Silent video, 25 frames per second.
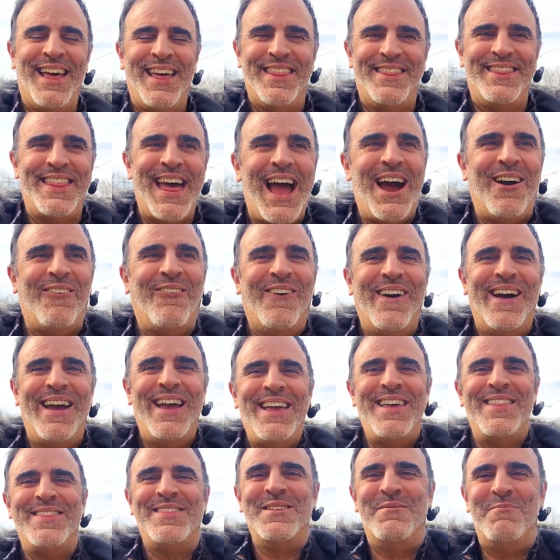That way,
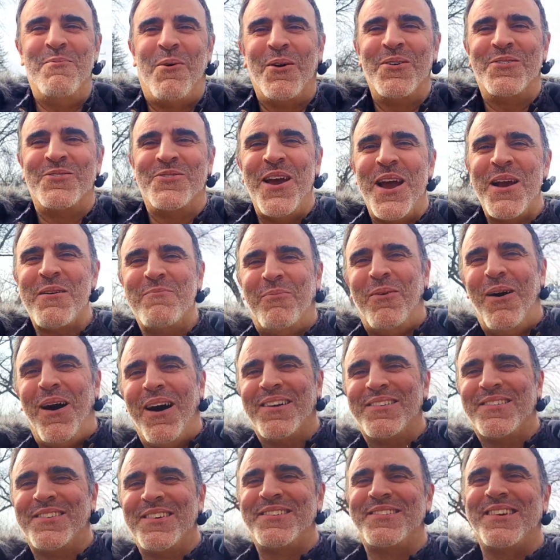the more check
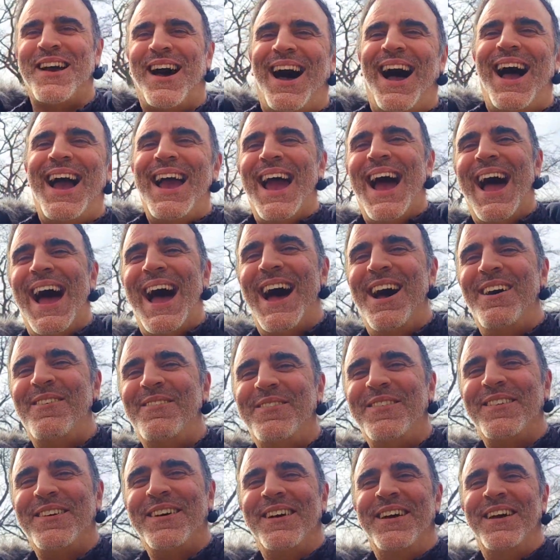boxes I
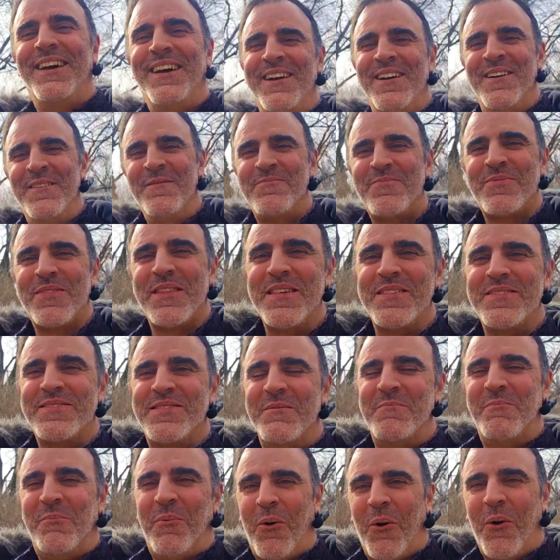have, the
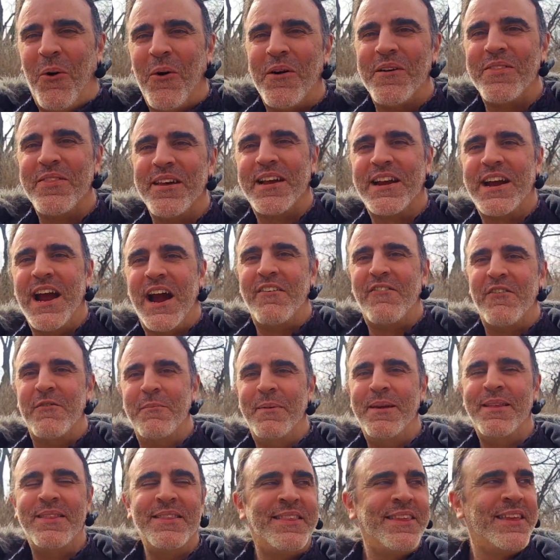more the
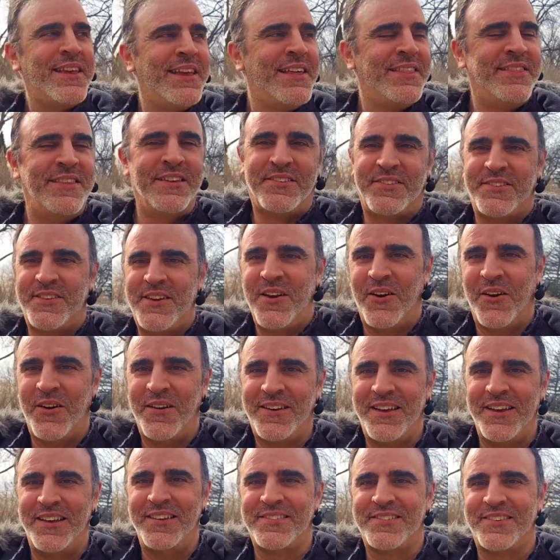government, the
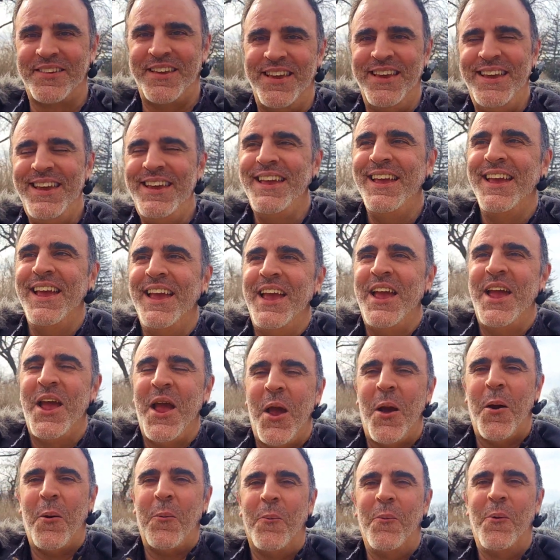CRTC,
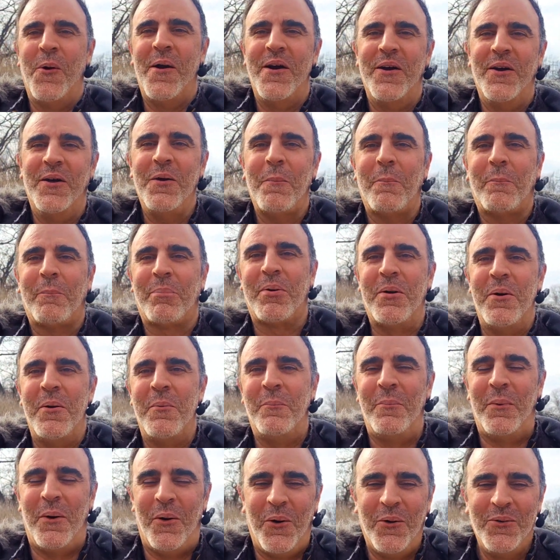will
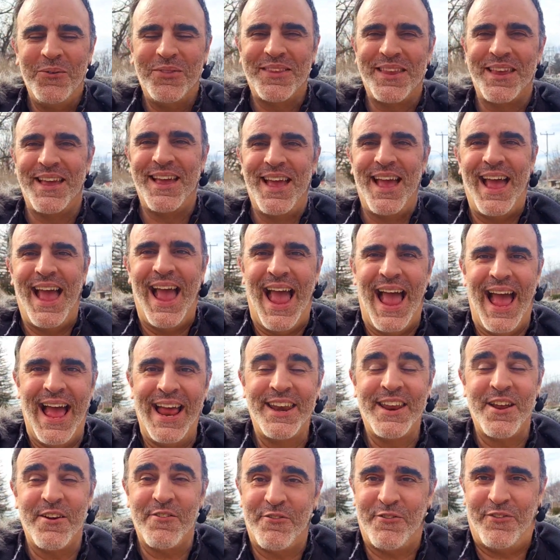promote
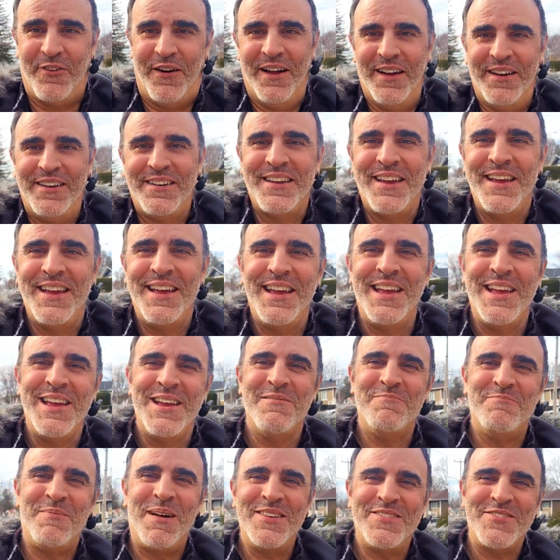and fund
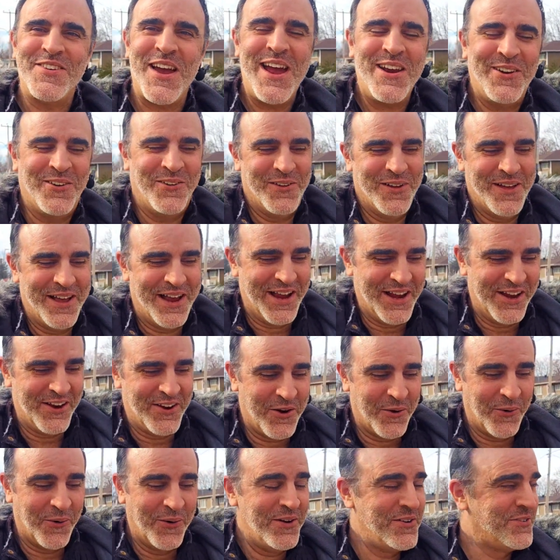my channel,
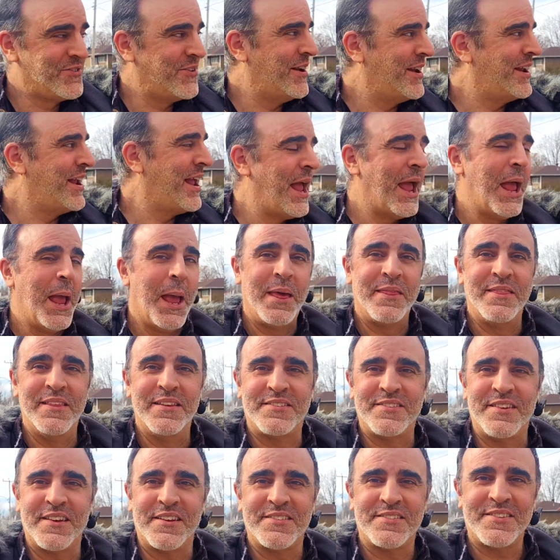encouraging the
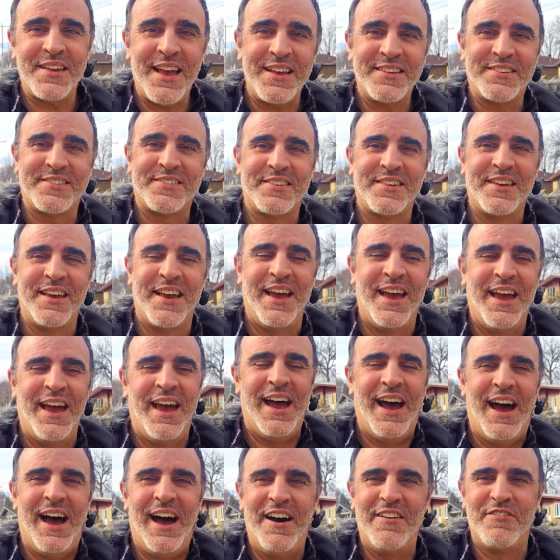success
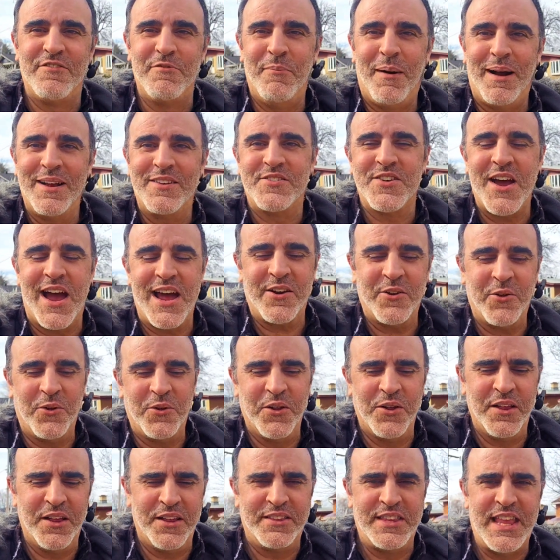of my
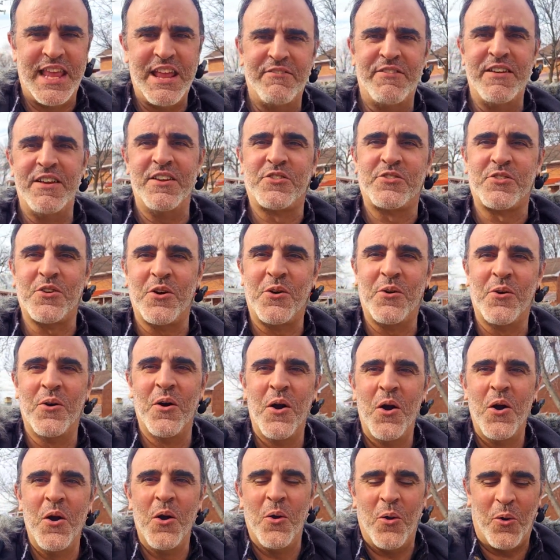channel, TV show,
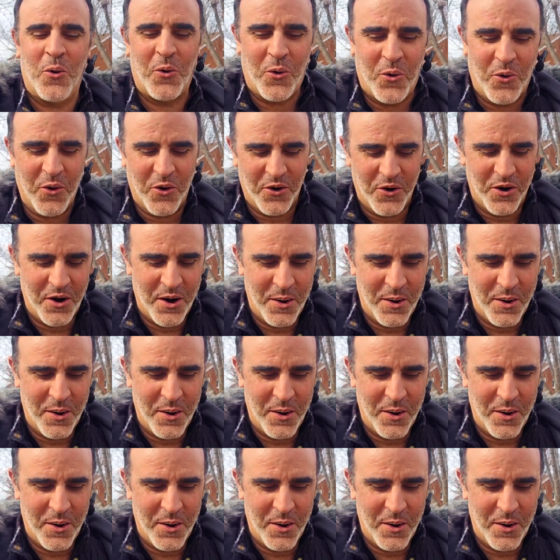or